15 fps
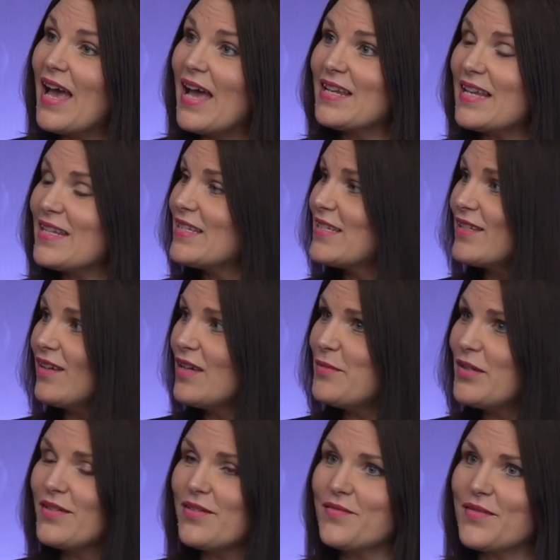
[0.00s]
And
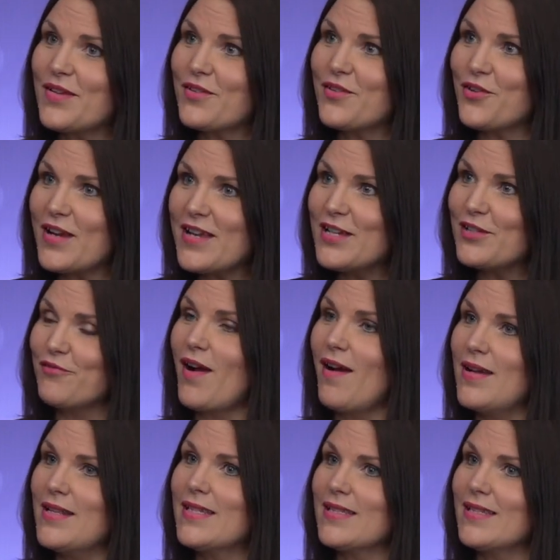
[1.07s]
Simon, Craig is
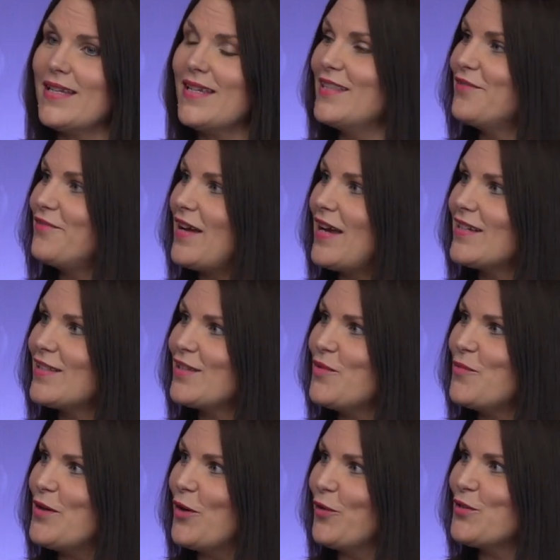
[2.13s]
right, isn't he, in the fact
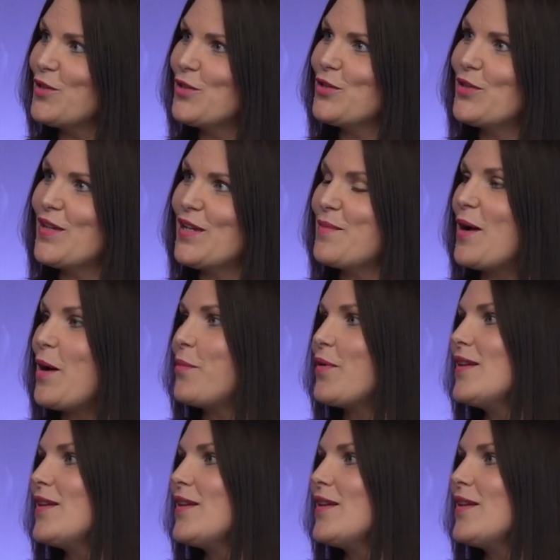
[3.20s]
that we often think about